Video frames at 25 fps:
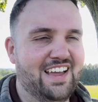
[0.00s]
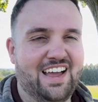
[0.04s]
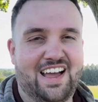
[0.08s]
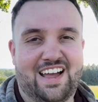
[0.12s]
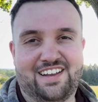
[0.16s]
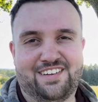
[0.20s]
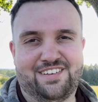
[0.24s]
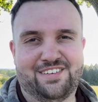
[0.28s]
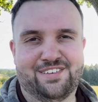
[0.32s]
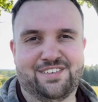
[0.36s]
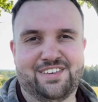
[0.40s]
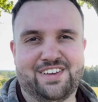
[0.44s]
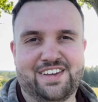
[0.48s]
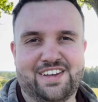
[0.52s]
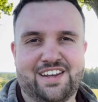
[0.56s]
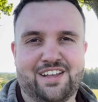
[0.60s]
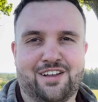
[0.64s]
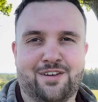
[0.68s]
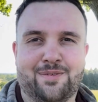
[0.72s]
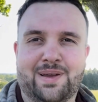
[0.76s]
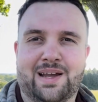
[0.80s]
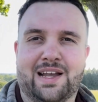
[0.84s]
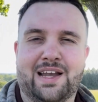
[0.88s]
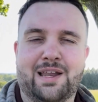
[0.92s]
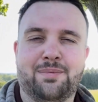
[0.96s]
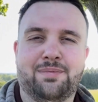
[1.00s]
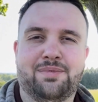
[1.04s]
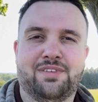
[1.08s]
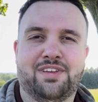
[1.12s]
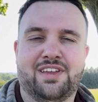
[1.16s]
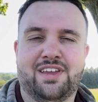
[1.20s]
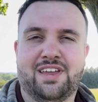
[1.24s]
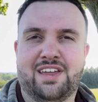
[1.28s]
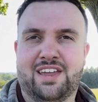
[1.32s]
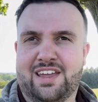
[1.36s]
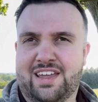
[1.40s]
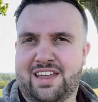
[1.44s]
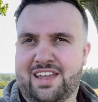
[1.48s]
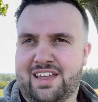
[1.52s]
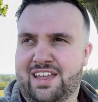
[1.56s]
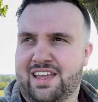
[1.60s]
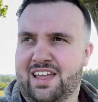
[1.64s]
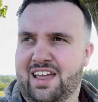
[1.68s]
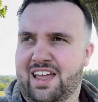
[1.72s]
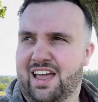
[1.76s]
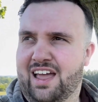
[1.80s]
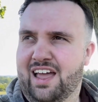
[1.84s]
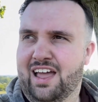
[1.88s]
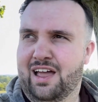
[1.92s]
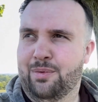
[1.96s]
you'll see in the coming clips.
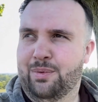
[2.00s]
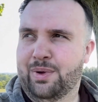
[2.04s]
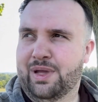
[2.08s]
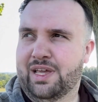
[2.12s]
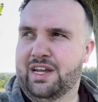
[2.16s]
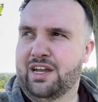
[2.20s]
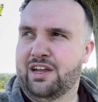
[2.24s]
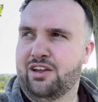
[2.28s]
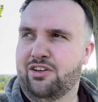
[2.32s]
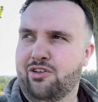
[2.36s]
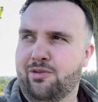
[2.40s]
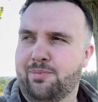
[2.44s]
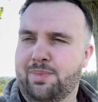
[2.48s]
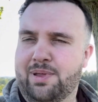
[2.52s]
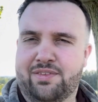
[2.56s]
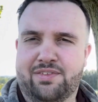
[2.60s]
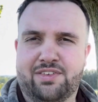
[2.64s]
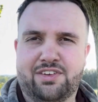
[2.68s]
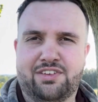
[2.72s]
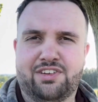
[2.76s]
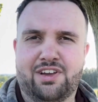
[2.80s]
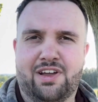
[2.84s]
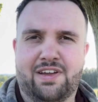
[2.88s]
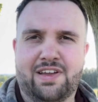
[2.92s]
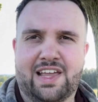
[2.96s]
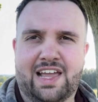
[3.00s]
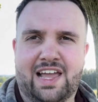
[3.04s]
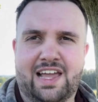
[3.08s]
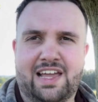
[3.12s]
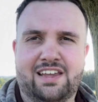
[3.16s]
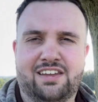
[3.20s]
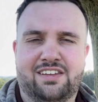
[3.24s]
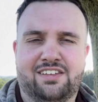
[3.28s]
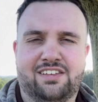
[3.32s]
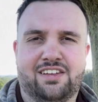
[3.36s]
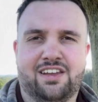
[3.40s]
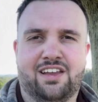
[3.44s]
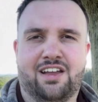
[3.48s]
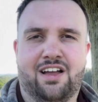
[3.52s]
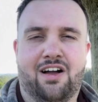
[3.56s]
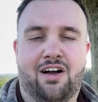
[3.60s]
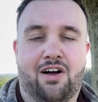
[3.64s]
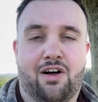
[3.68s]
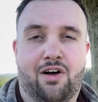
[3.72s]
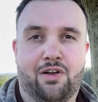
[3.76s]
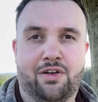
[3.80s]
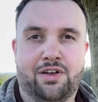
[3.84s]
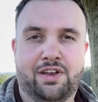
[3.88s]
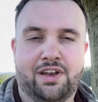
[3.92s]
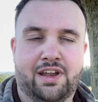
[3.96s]
We're going to do a bit of a showcase
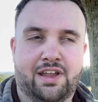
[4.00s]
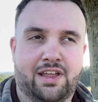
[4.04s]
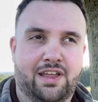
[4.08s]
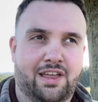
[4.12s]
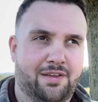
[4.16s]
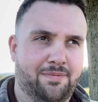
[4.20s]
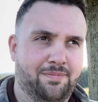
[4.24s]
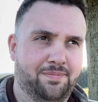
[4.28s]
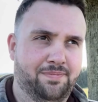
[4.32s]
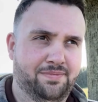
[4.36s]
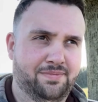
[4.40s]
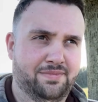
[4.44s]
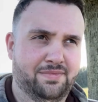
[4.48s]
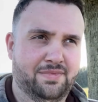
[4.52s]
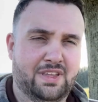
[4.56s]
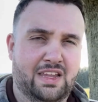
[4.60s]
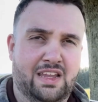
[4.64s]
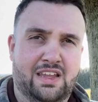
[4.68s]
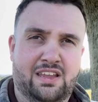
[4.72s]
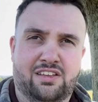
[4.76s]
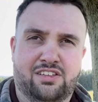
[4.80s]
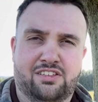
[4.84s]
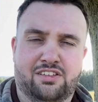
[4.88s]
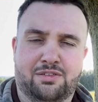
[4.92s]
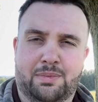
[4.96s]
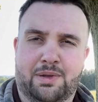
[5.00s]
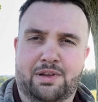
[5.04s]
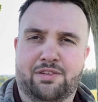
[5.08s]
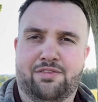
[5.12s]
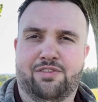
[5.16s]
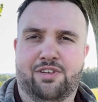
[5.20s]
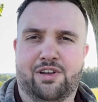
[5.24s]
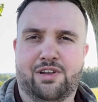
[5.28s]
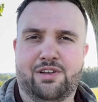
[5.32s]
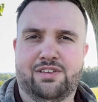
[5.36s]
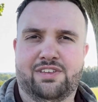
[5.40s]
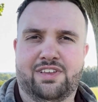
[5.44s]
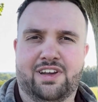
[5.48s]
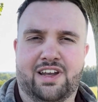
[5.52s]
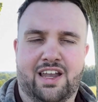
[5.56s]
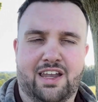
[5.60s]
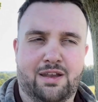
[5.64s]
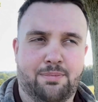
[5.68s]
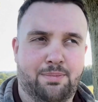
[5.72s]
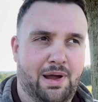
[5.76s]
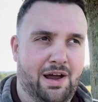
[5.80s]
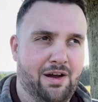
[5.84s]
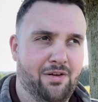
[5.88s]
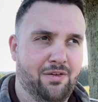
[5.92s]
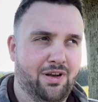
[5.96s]
on some of the fluting on the
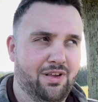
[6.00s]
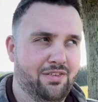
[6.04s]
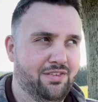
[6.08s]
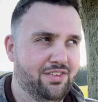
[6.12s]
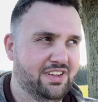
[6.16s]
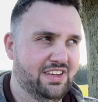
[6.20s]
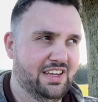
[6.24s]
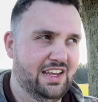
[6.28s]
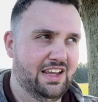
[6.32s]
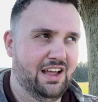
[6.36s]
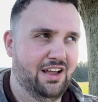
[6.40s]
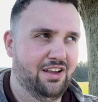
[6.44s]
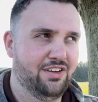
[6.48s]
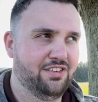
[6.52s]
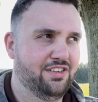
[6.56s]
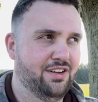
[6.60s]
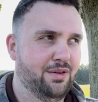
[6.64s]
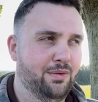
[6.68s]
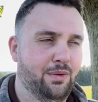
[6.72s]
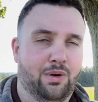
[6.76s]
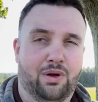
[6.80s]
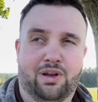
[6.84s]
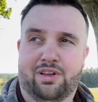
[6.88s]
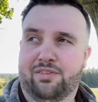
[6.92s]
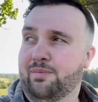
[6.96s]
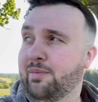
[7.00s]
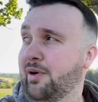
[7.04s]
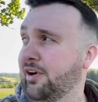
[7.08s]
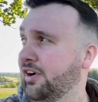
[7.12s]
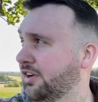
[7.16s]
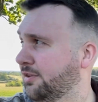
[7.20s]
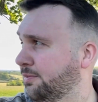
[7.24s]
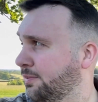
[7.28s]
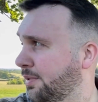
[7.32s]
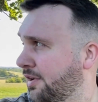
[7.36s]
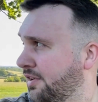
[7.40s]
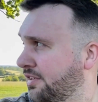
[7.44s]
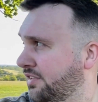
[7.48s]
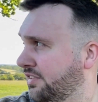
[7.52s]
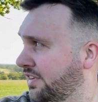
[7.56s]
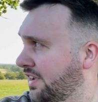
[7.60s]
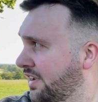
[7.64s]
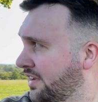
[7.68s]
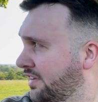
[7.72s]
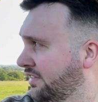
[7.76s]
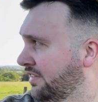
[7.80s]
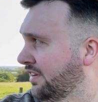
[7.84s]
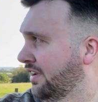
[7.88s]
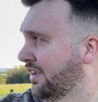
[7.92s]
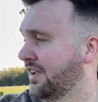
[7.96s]
barrel. Obviously can't show all of Mike's
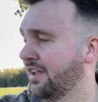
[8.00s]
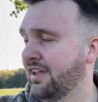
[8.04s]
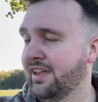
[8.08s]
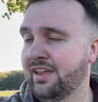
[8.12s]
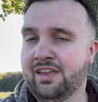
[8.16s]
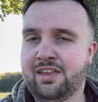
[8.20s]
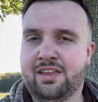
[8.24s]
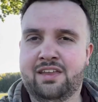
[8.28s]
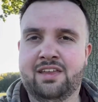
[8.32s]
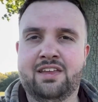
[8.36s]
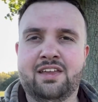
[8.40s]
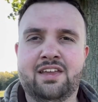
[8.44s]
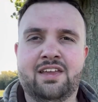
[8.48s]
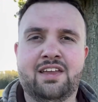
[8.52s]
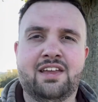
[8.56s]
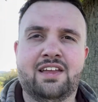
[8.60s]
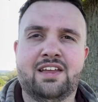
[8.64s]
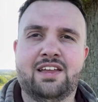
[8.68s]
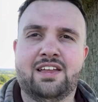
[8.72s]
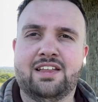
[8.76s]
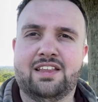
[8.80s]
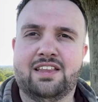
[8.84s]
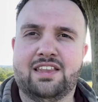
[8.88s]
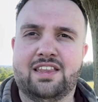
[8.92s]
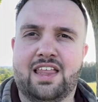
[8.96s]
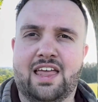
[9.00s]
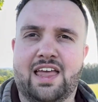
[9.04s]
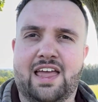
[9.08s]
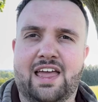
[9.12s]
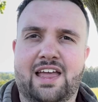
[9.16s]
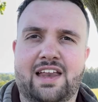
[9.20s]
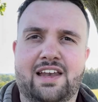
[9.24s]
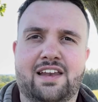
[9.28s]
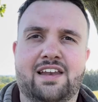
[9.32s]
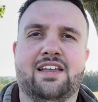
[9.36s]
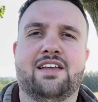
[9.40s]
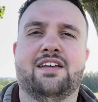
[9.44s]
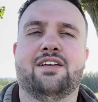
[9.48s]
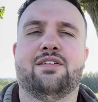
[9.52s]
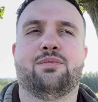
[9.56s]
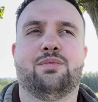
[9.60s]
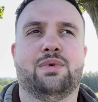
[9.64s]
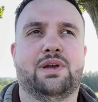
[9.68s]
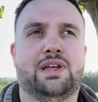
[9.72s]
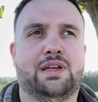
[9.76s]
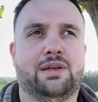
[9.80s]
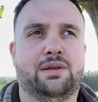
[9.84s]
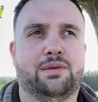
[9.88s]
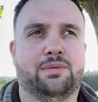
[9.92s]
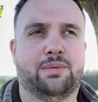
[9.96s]
process. Then
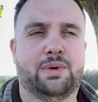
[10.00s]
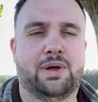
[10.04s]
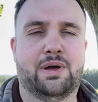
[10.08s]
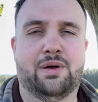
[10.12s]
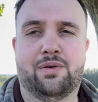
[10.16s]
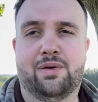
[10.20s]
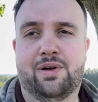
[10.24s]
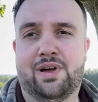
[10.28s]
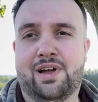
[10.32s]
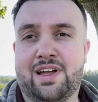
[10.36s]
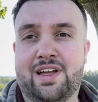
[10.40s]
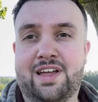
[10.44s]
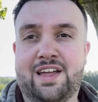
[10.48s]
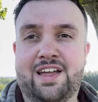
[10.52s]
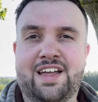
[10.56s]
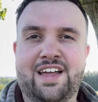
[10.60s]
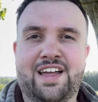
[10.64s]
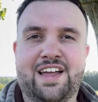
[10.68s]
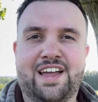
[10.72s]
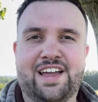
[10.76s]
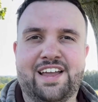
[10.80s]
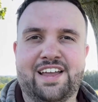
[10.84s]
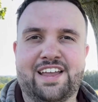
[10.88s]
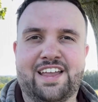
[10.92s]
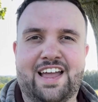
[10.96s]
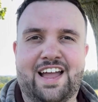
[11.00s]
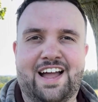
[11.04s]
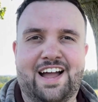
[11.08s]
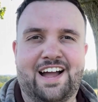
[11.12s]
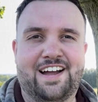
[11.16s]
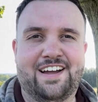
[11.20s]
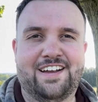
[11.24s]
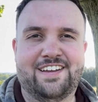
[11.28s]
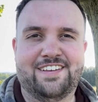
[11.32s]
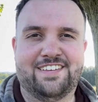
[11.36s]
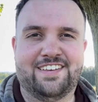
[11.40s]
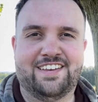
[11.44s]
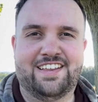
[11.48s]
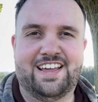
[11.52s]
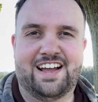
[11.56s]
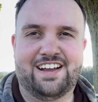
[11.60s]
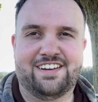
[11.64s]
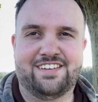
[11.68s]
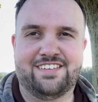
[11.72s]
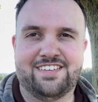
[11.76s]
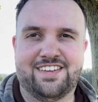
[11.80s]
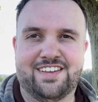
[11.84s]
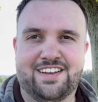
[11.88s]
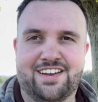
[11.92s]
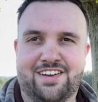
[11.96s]
we will get out into the
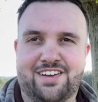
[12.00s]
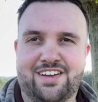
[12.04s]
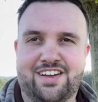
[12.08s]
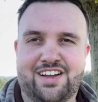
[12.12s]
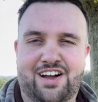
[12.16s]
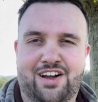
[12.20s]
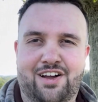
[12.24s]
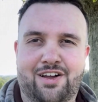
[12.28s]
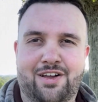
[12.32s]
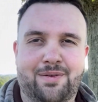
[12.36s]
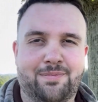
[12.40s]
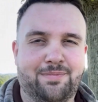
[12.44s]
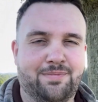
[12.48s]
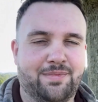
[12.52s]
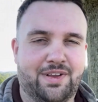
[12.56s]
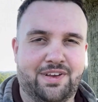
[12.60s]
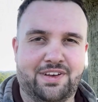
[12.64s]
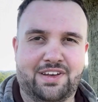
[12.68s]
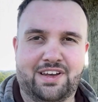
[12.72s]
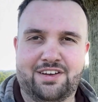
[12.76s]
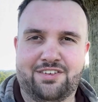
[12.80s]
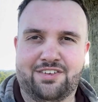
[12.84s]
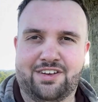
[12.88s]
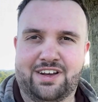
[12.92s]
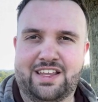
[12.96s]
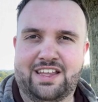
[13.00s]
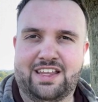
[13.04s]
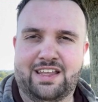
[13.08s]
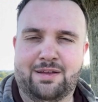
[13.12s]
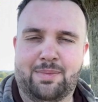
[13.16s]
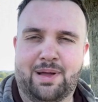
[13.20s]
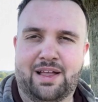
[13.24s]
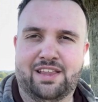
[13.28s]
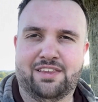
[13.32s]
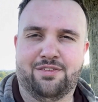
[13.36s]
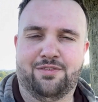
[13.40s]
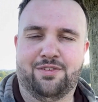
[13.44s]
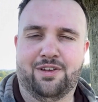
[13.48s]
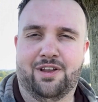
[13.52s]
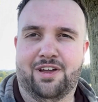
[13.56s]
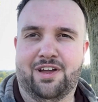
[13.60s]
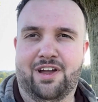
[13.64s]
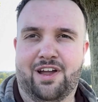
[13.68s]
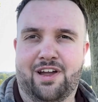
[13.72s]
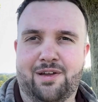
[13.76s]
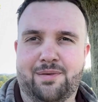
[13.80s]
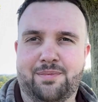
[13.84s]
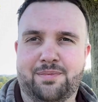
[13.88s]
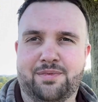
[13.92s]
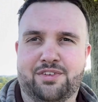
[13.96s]
action tonight. I'm literally about to fly
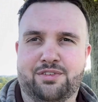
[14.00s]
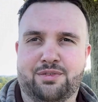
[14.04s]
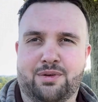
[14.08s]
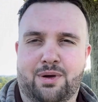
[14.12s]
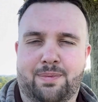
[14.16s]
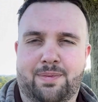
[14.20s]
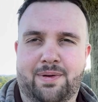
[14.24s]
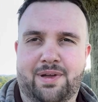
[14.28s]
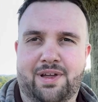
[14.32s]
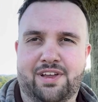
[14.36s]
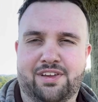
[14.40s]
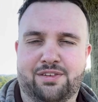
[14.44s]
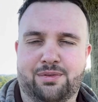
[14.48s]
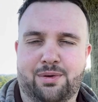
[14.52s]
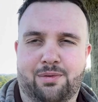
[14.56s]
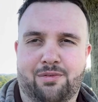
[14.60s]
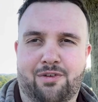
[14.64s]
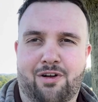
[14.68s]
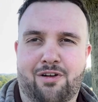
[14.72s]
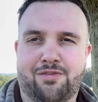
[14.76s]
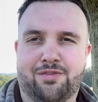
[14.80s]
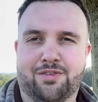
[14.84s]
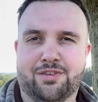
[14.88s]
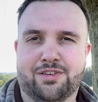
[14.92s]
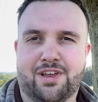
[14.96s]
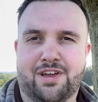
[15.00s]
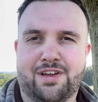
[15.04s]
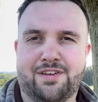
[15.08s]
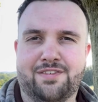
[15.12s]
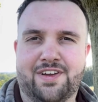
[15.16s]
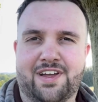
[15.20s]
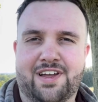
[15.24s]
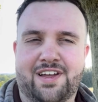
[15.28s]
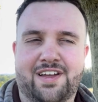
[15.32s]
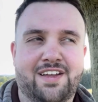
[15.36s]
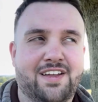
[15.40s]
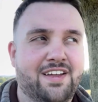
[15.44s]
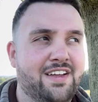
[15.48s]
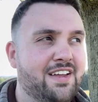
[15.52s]
home, swap rifles over